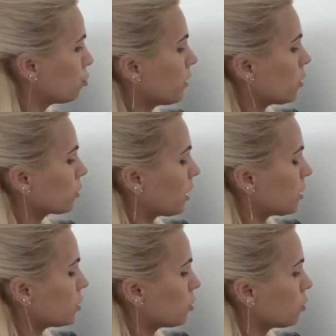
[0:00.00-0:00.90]

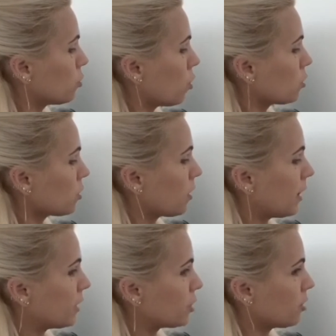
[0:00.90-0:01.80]
recognize your note on
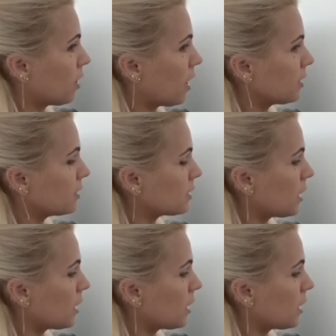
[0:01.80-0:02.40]
leisure lines